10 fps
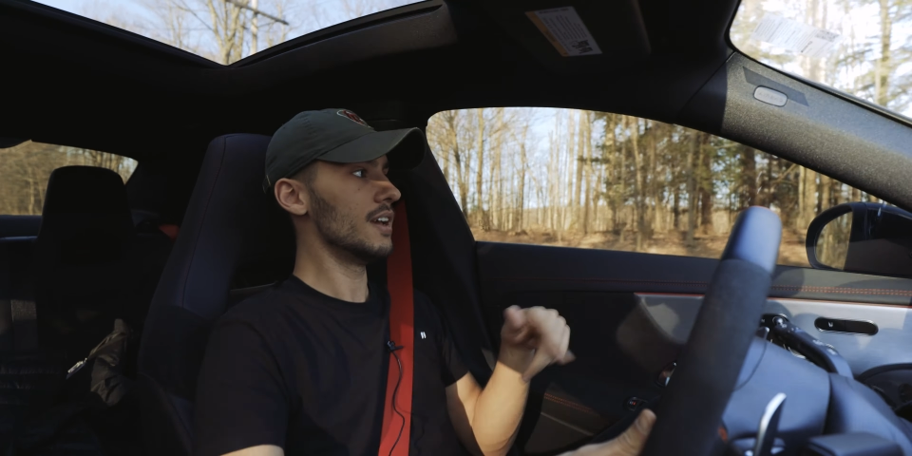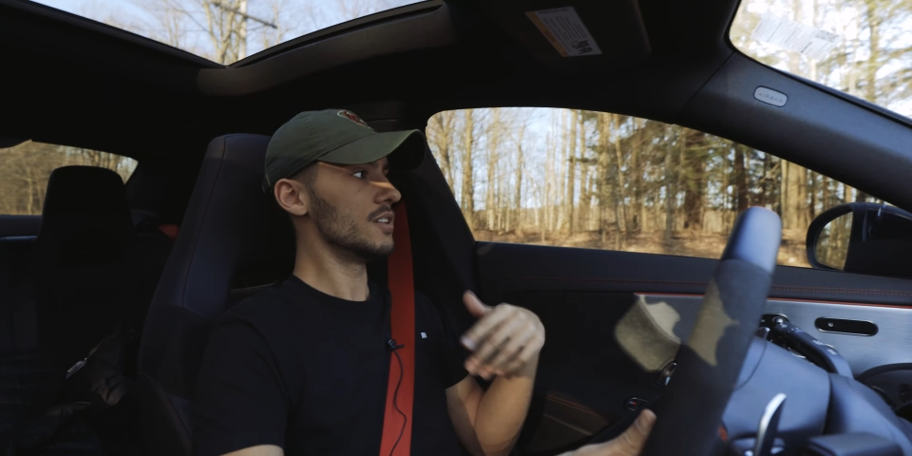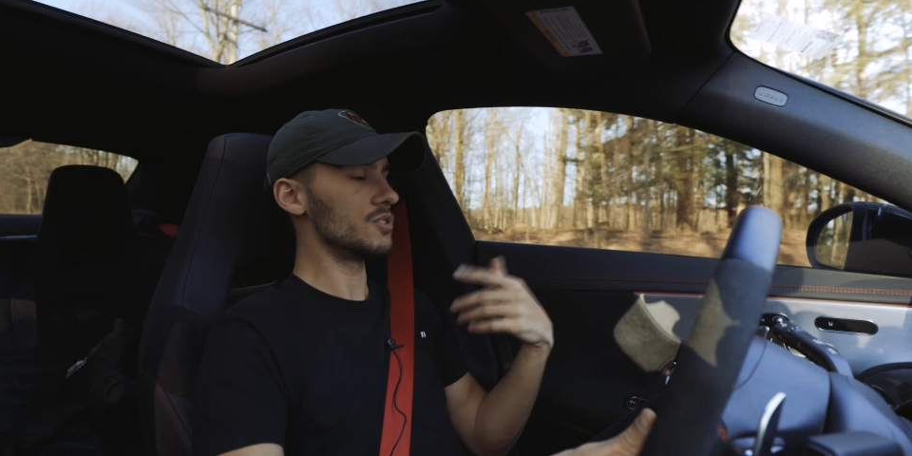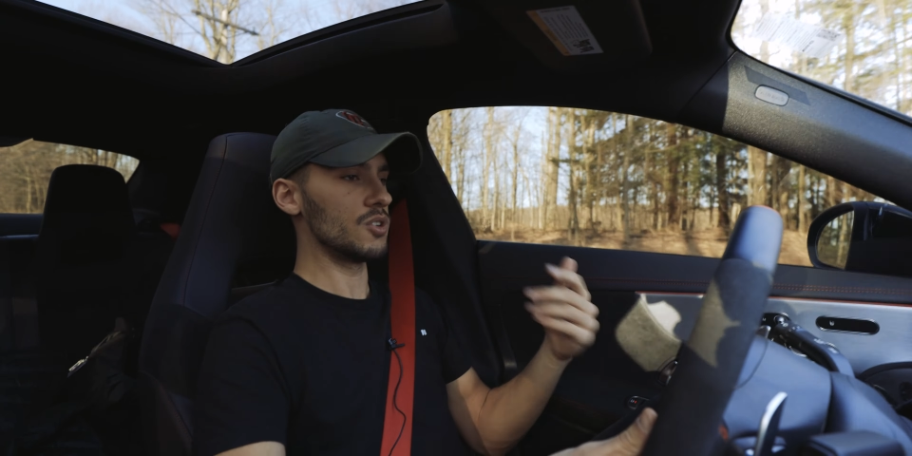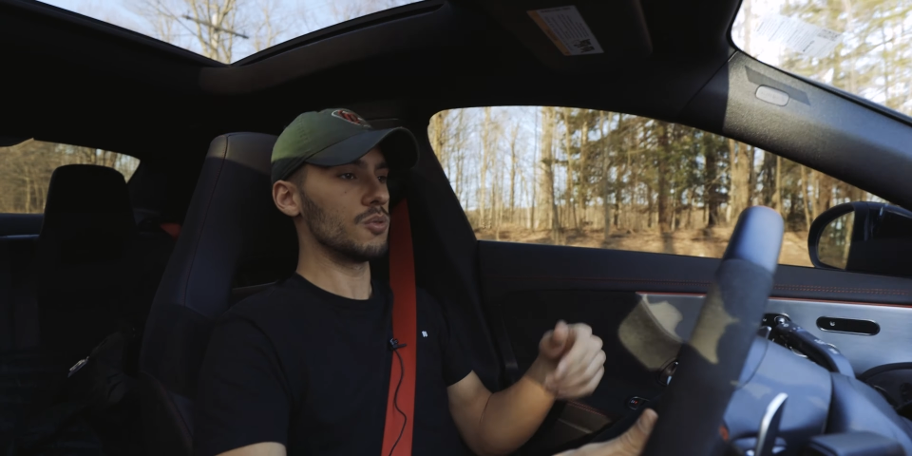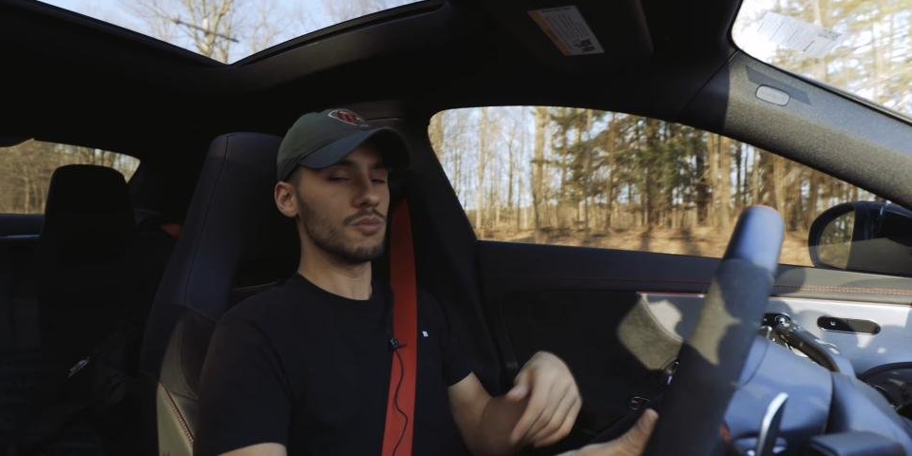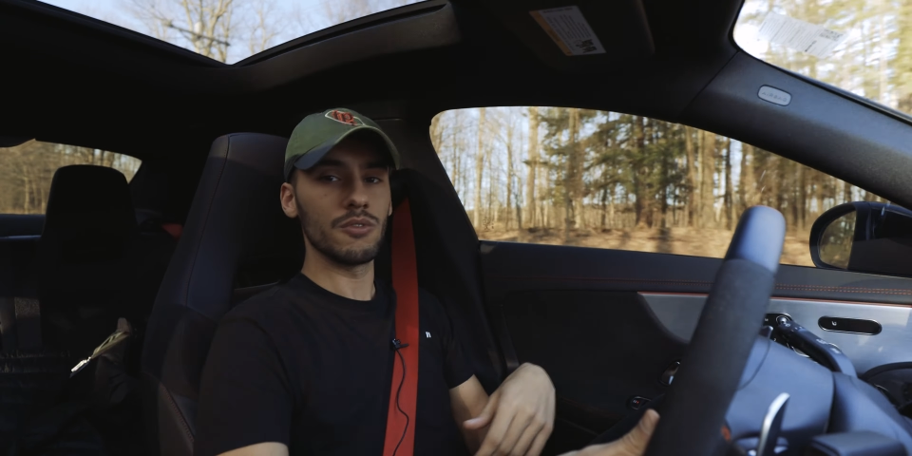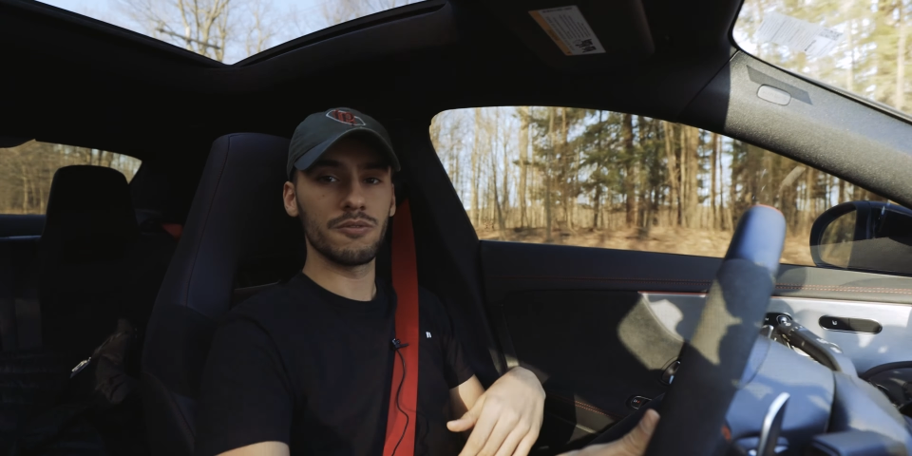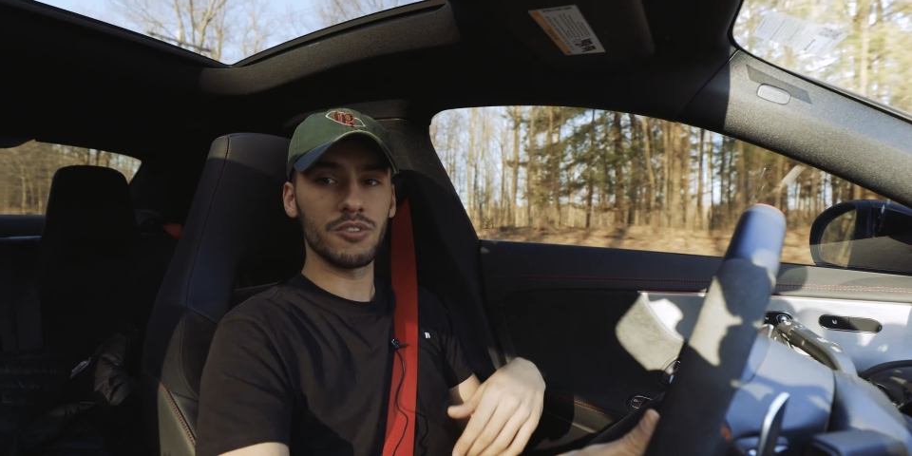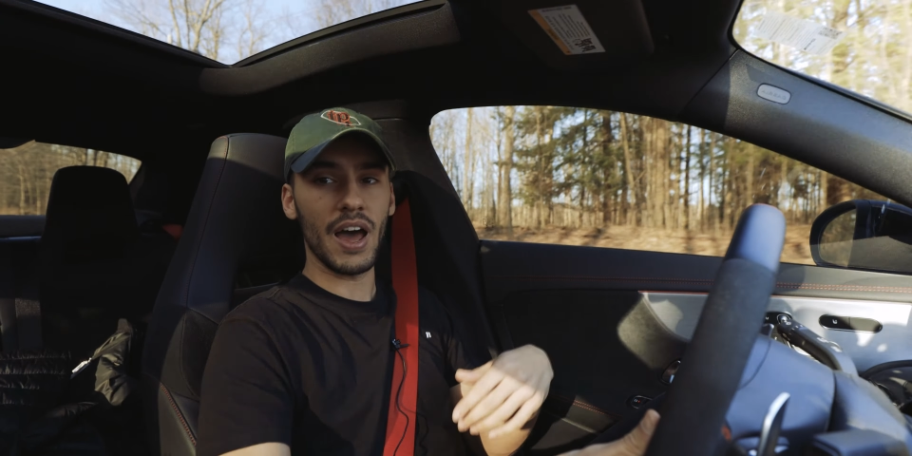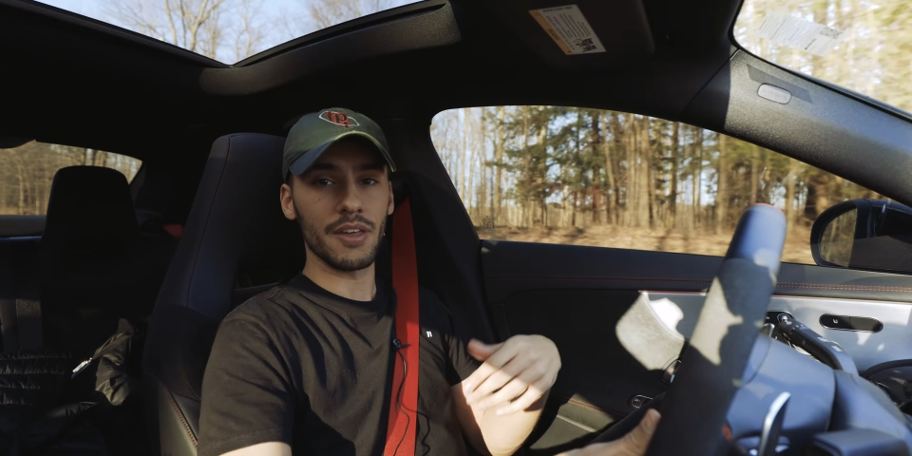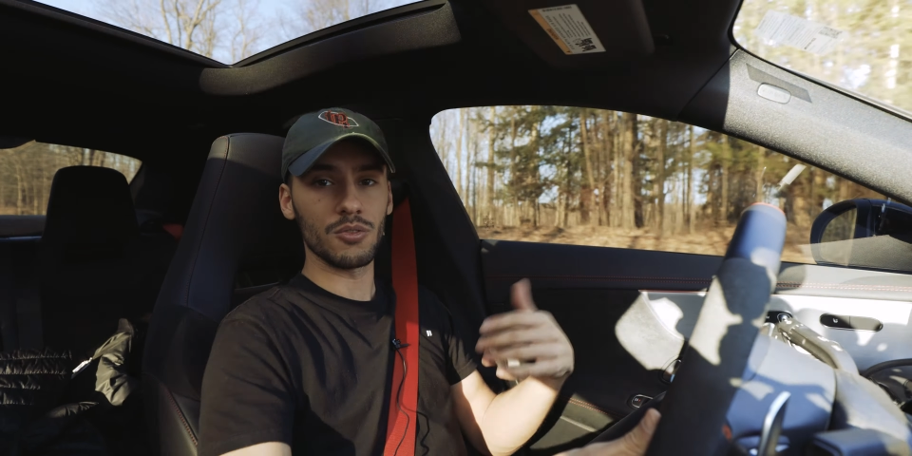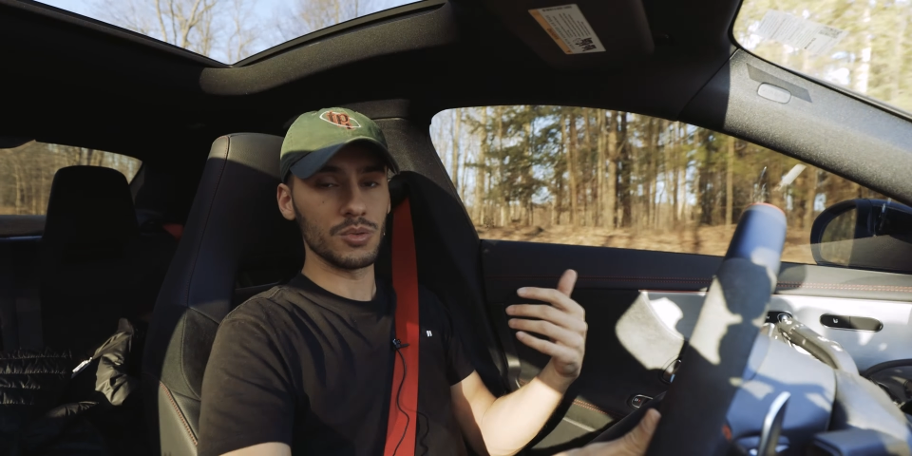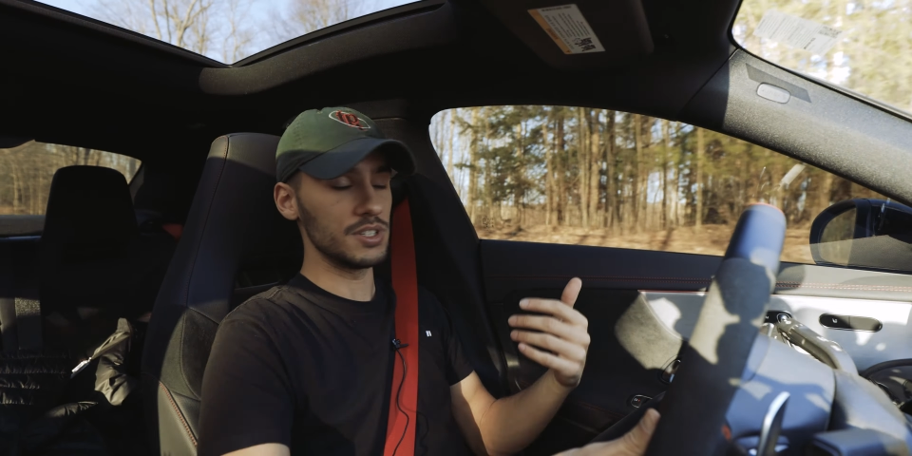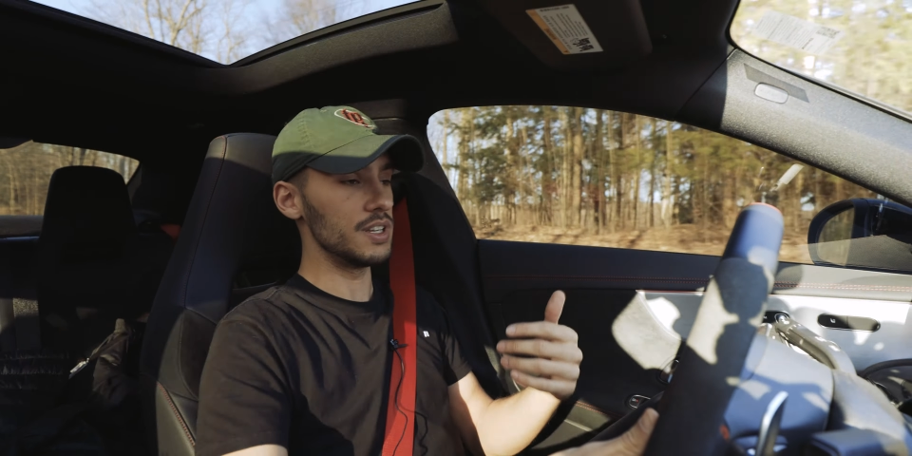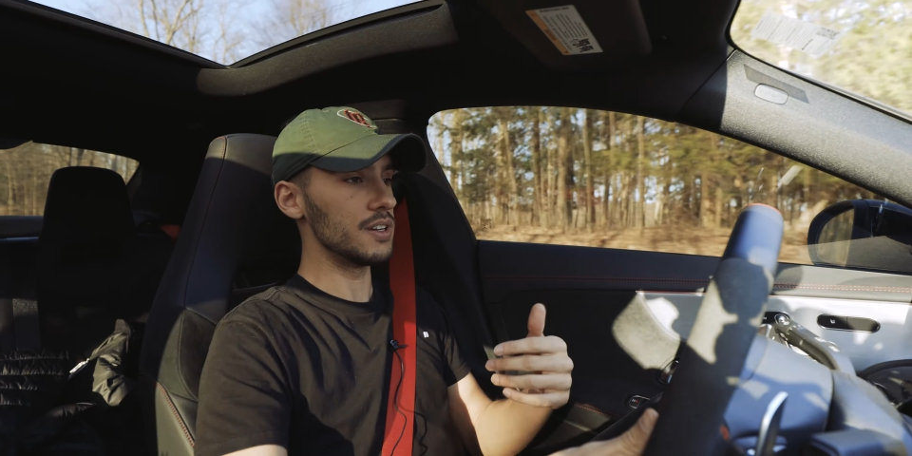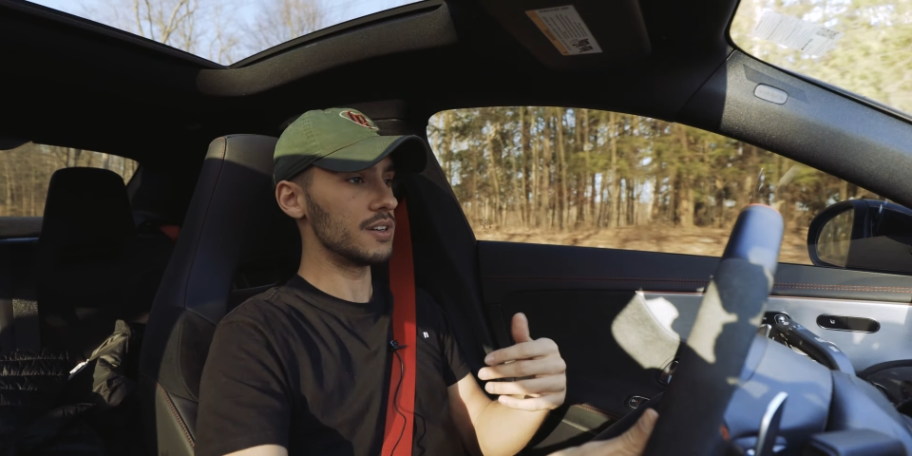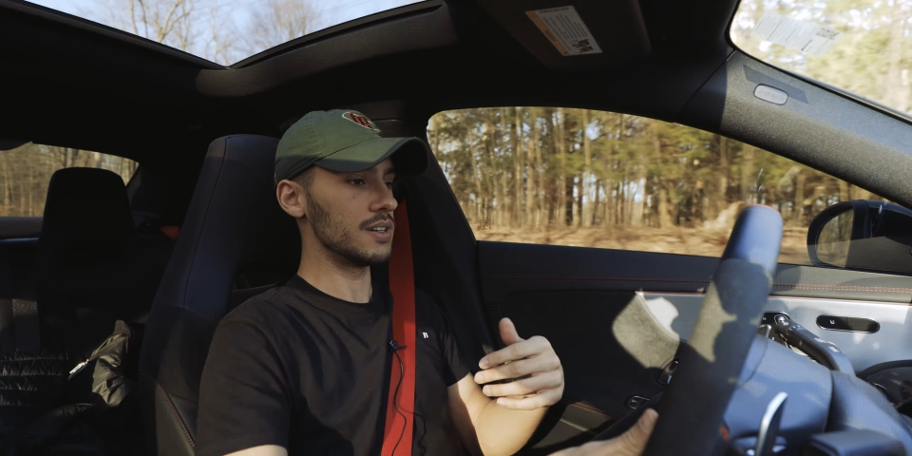so you don't fly through a deer